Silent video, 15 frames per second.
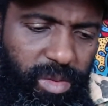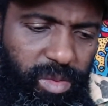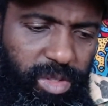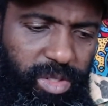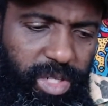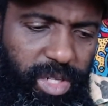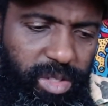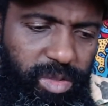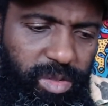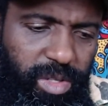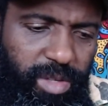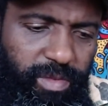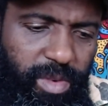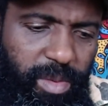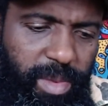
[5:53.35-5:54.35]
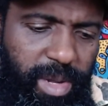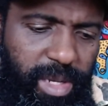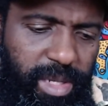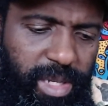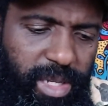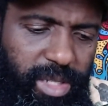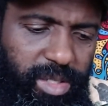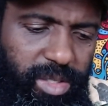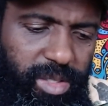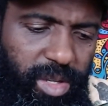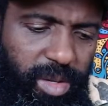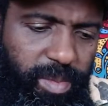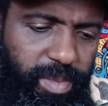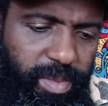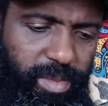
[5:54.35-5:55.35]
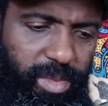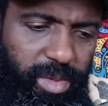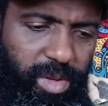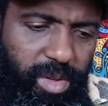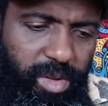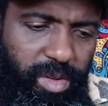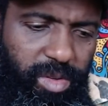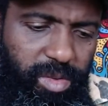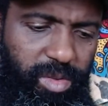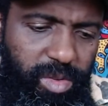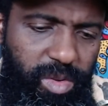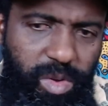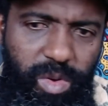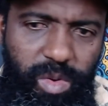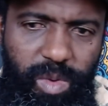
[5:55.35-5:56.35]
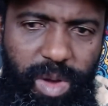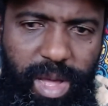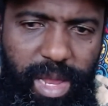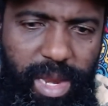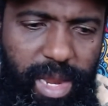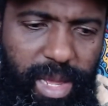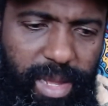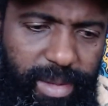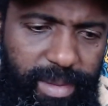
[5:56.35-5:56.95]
we shall do it from our desktop. No, no wahala,